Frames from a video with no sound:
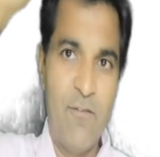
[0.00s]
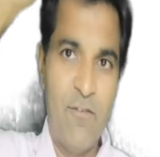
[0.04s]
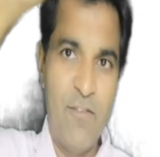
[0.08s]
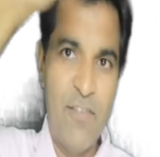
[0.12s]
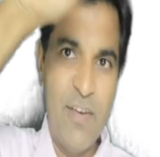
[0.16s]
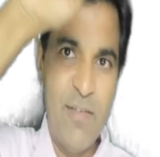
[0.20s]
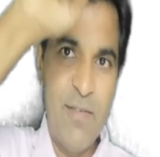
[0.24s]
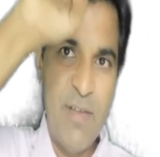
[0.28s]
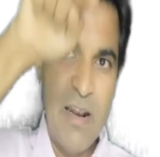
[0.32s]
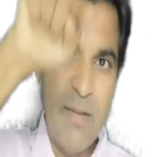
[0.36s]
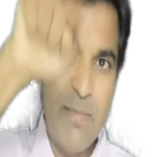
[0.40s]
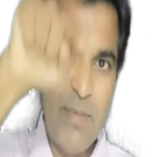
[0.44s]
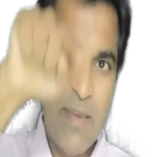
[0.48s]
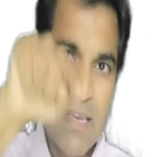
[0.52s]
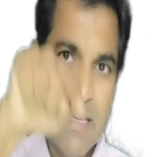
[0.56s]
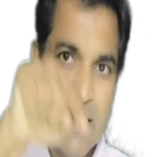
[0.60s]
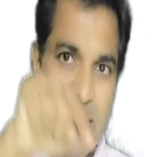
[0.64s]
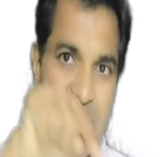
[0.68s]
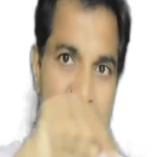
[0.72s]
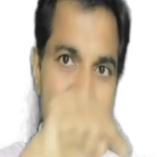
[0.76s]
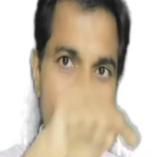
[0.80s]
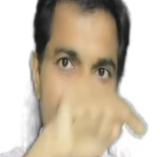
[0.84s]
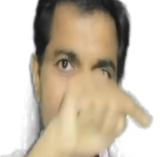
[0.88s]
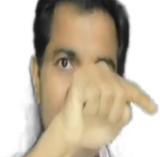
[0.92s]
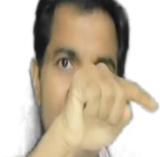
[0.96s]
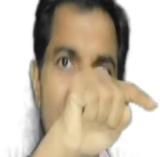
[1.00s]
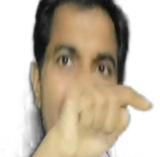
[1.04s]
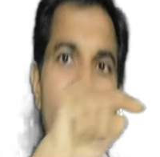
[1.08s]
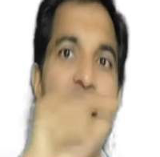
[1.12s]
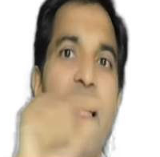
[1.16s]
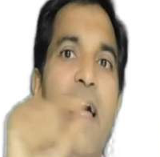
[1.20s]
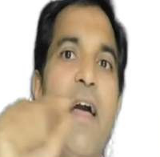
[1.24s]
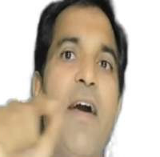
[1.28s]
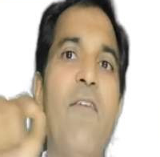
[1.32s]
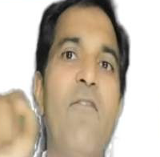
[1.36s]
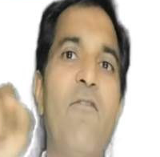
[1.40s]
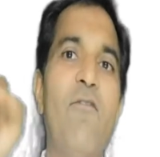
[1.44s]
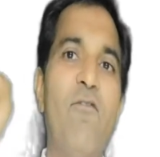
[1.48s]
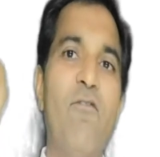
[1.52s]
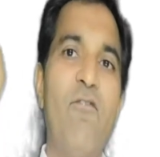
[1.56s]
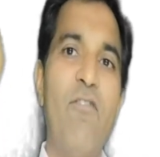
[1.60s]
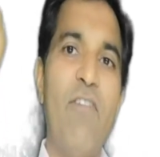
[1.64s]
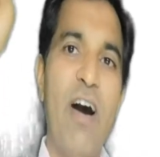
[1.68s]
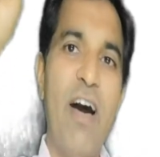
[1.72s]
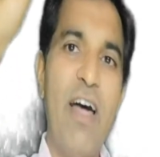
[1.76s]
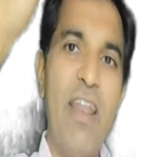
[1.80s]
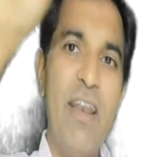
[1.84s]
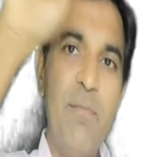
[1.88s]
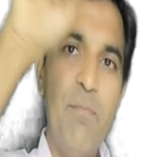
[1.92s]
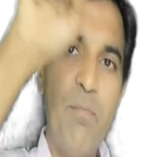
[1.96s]
we will be getting
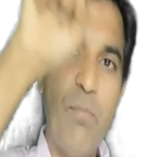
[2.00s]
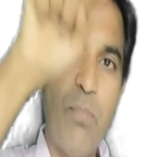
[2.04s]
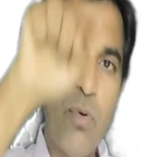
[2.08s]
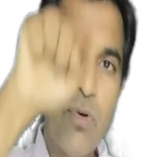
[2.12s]
one